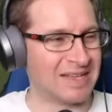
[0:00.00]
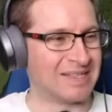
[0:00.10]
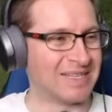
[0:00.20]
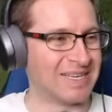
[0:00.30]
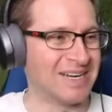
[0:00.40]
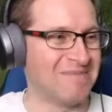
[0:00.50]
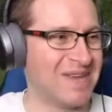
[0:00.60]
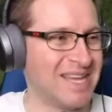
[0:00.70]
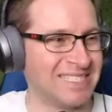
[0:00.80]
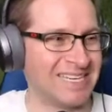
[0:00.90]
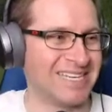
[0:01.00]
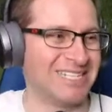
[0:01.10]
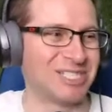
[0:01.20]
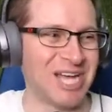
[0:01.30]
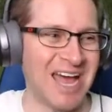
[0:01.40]
Liam is
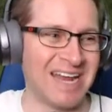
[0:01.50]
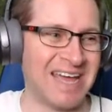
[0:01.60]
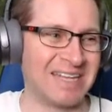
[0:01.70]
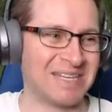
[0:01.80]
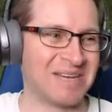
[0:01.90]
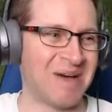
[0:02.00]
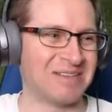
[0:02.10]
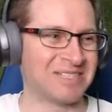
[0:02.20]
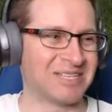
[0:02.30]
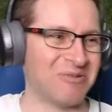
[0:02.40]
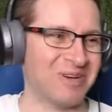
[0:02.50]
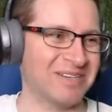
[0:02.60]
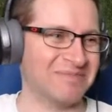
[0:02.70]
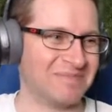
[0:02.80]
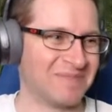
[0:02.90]
in chat. Hey, Liam, how's it going?
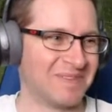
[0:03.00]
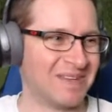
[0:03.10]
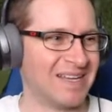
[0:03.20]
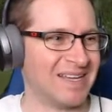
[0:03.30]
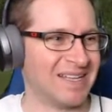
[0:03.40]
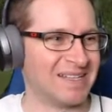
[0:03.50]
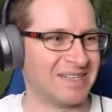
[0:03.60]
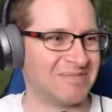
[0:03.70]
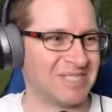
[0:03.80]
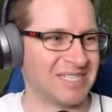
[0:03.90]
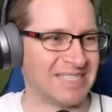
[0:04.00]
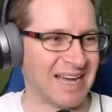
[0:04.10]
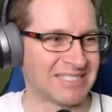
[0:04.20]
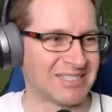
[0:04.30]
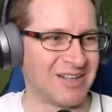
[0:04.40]
Liam says,
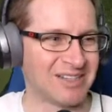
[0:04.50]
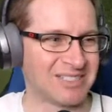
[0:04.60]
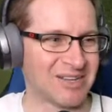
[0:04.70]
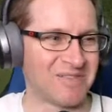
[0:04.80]
Zach's clocks are